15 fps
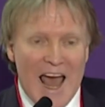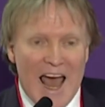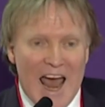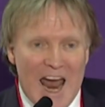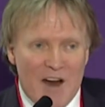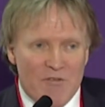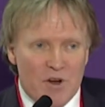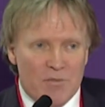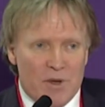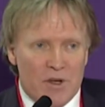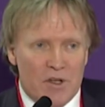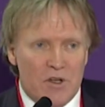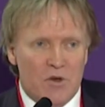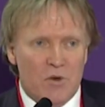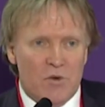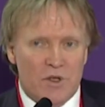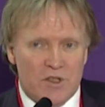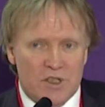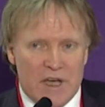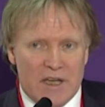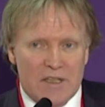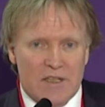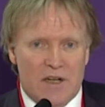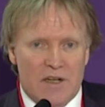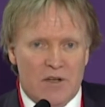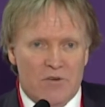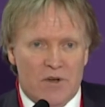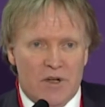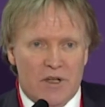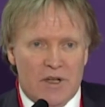Everybody who injects
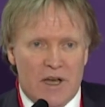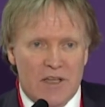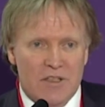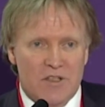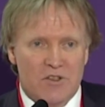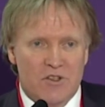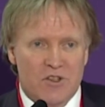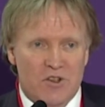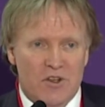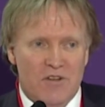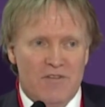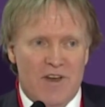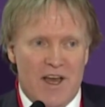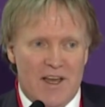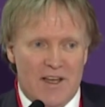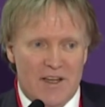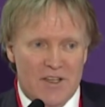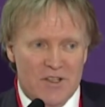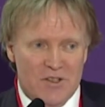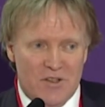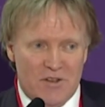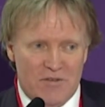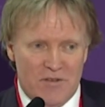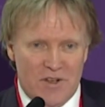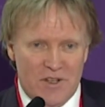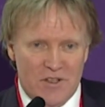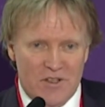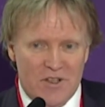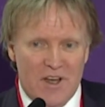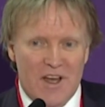hyaluronic acid should have hyalase in their
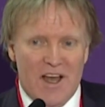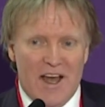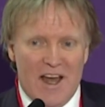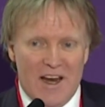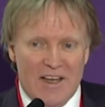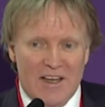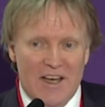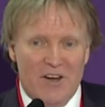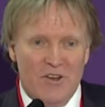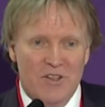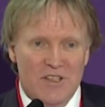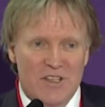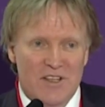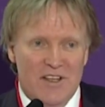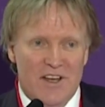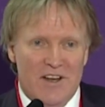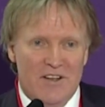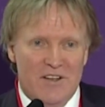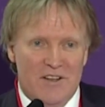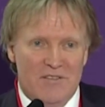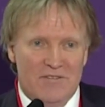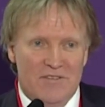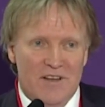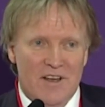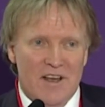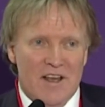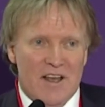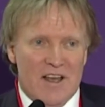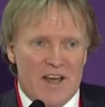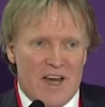fridge, and I cannot say that enough.
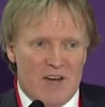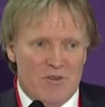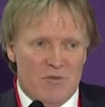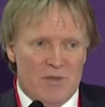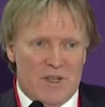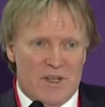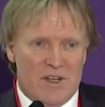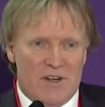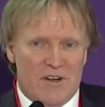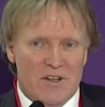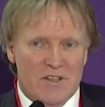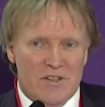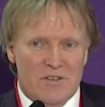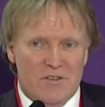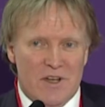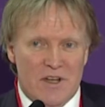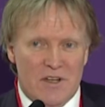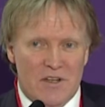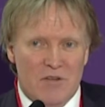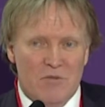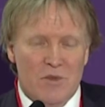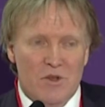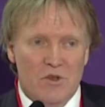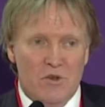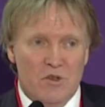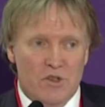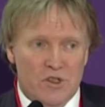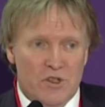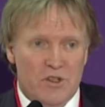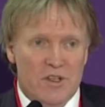Everybody carries adrenaline, but you
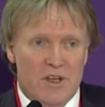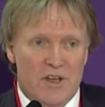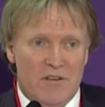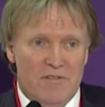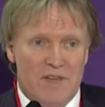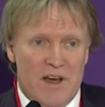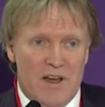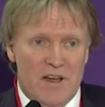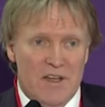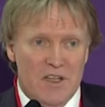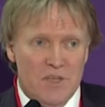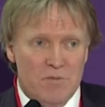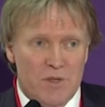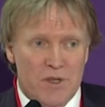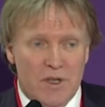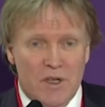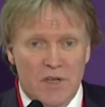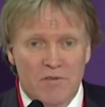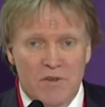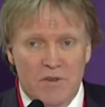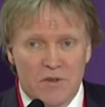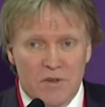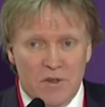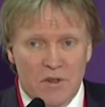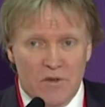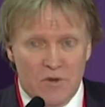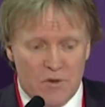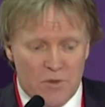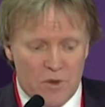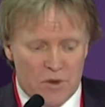should have Hyalase, particularly if you're doing
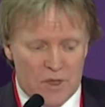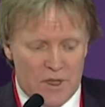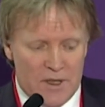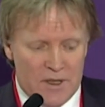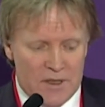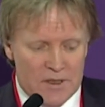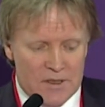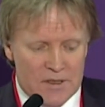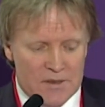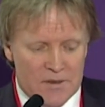remote clinics.